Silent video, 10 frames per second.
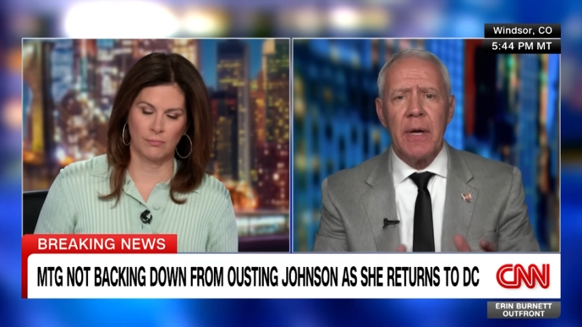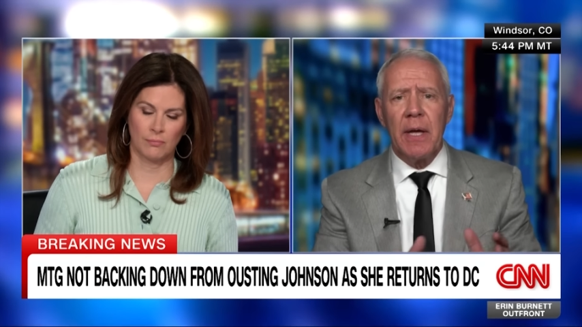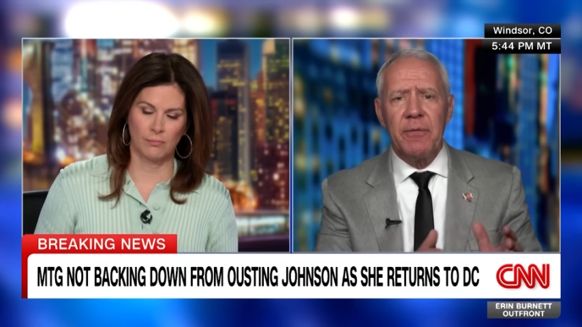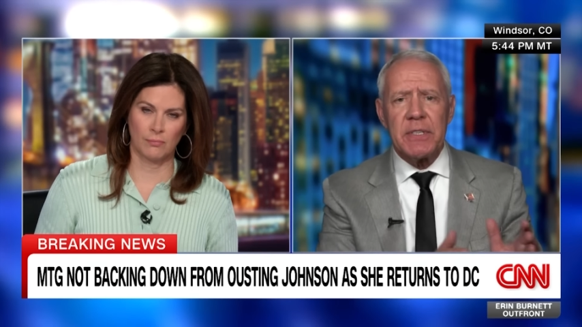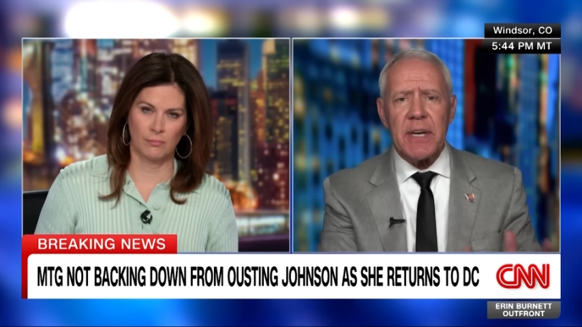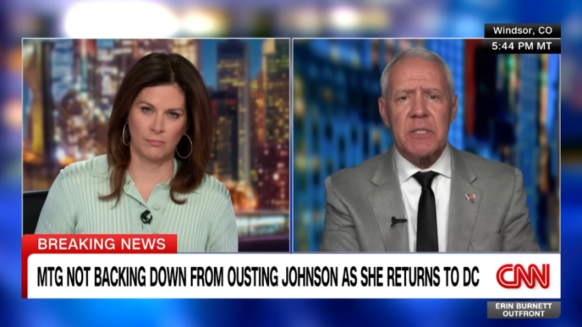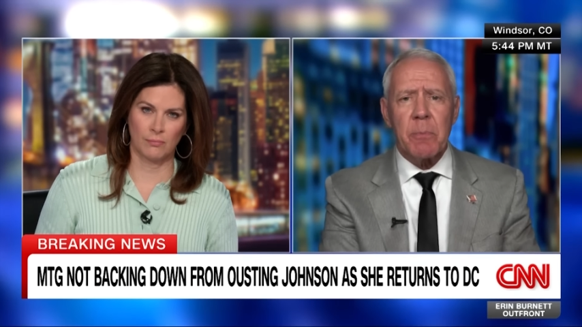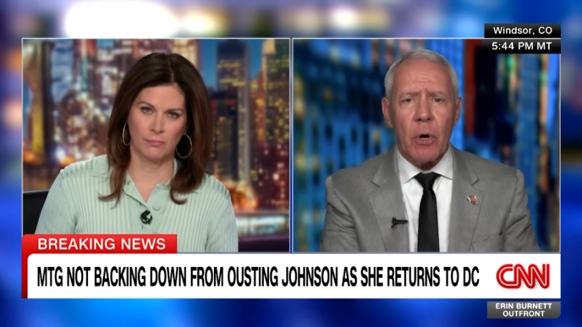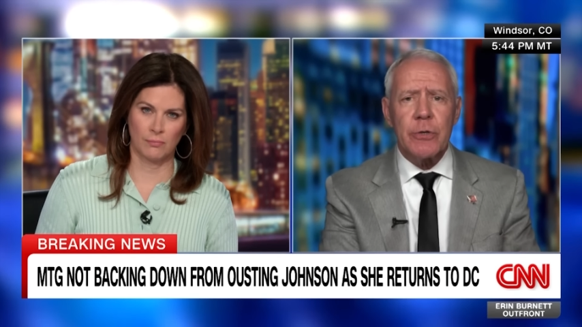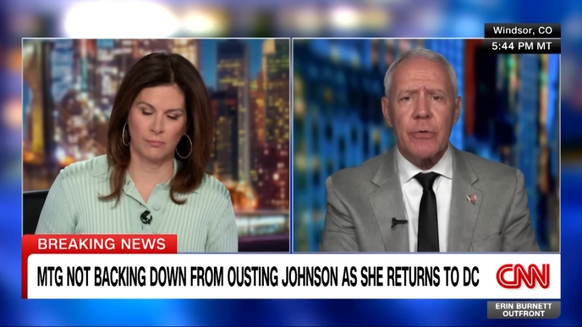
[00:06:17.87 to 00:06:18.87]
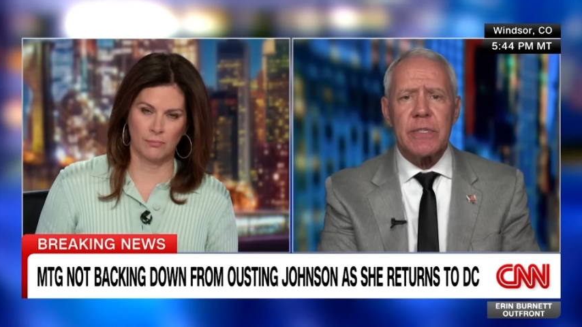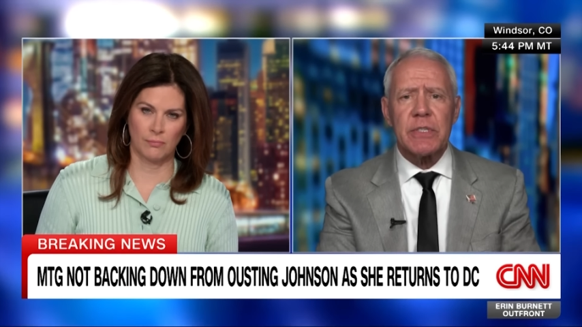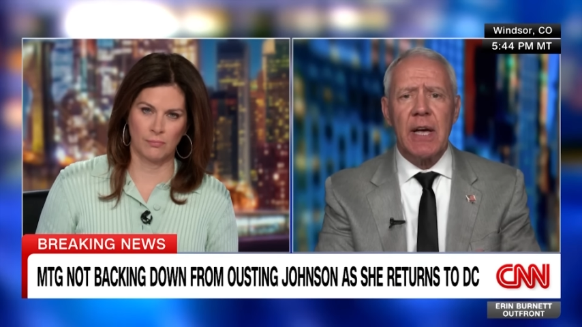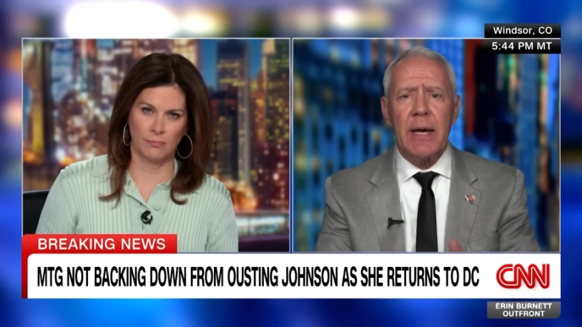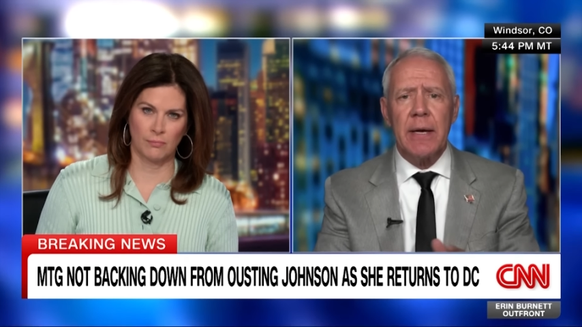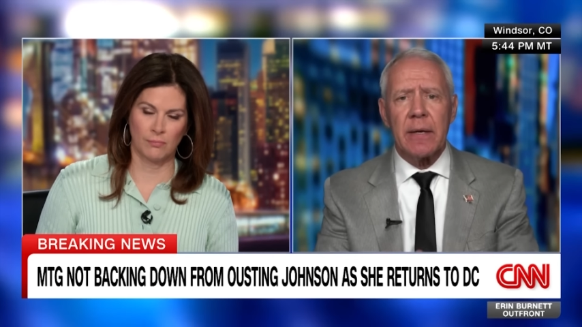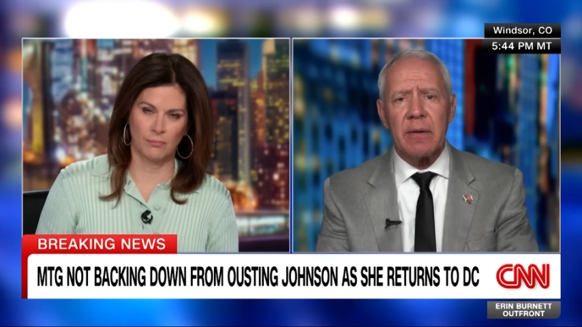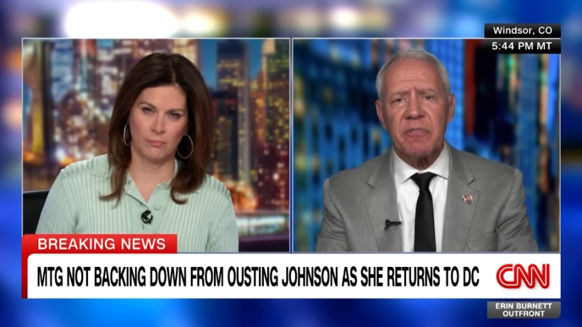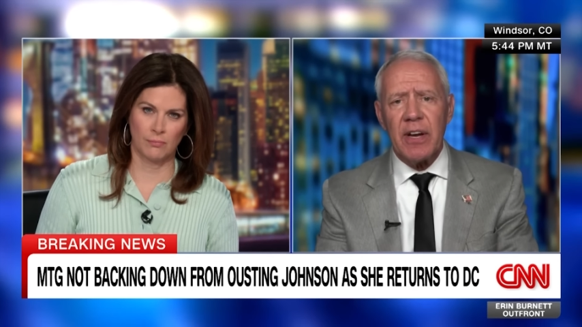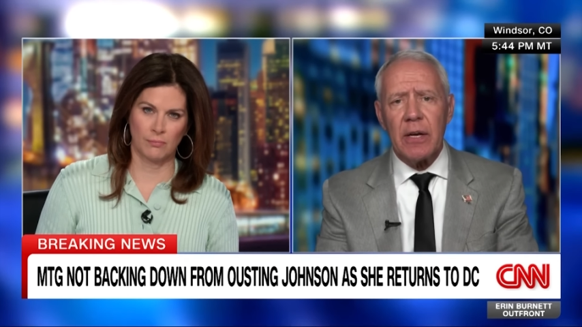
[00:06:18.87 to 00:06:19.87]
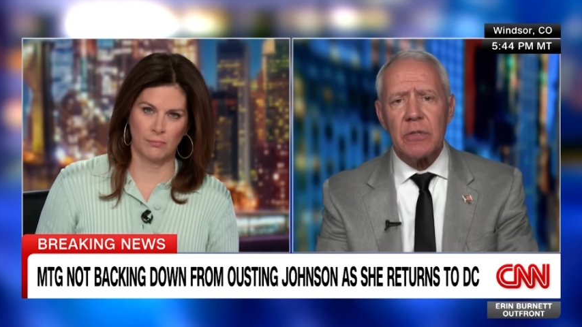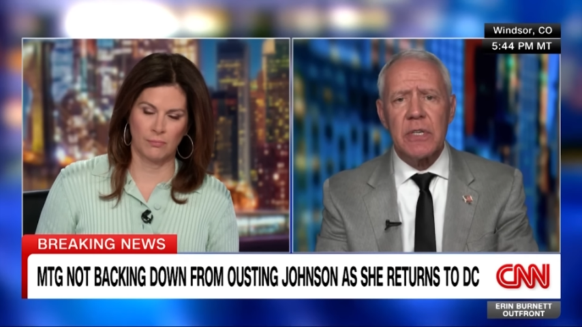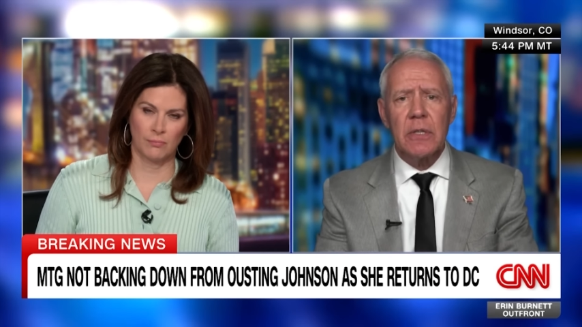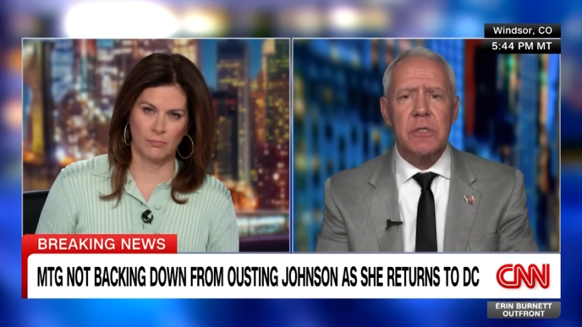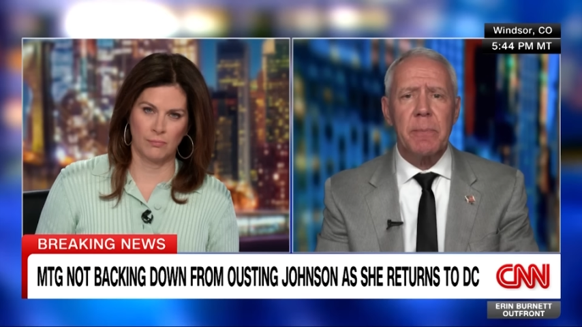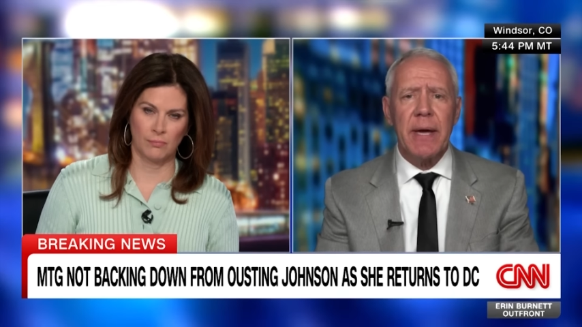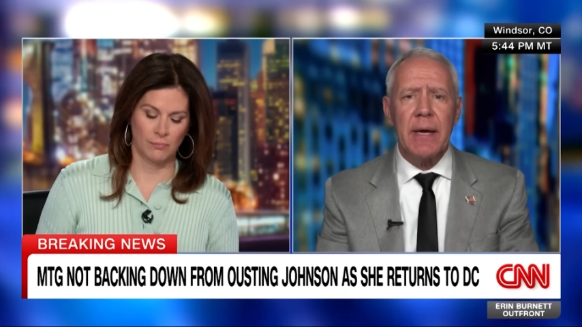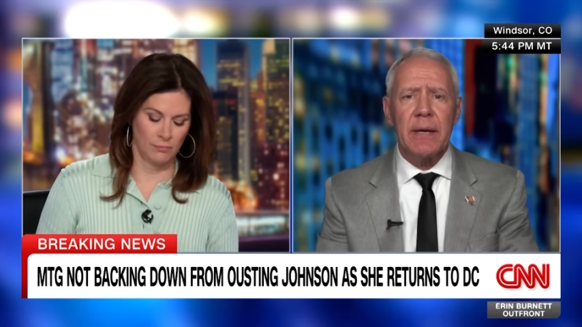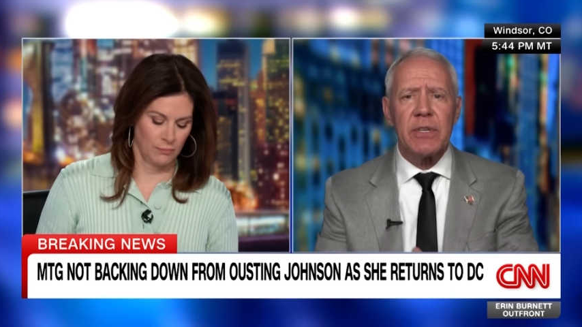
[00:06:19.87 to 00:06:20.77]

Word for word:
Speaker 1: If he takes Marjorie's side and it fails, he looks bad.